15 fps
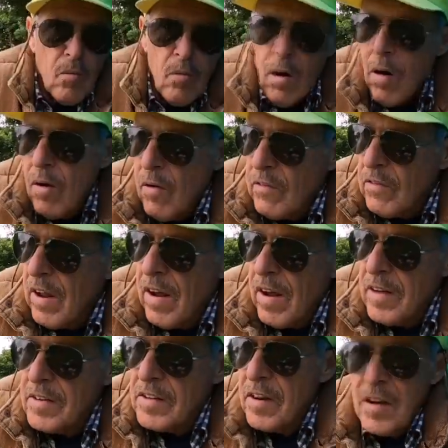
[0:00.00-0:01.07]
Well, I've now
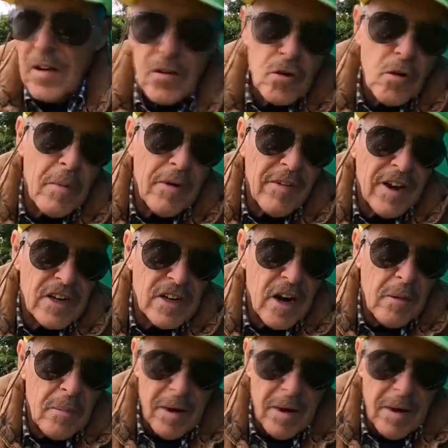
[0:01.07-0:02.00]
had a good bit of action, had